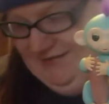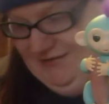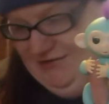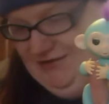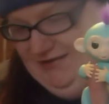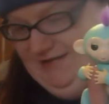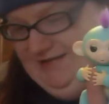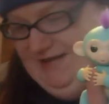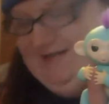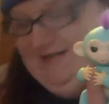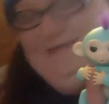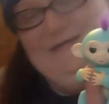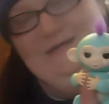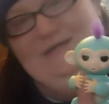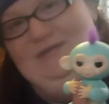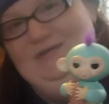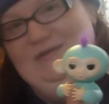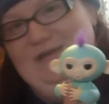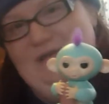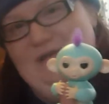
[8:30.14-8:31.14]
that she does, so
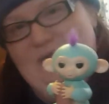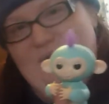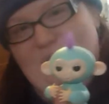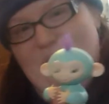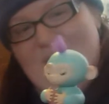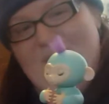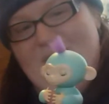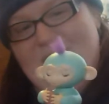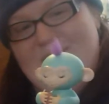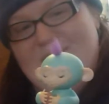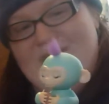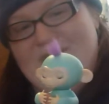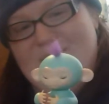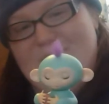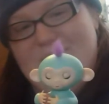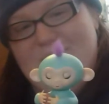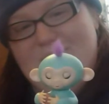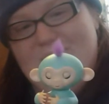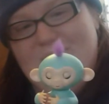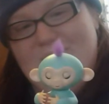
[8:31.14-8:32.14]
there's not a whole lot to
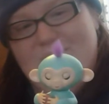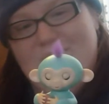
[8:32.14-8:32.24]
her.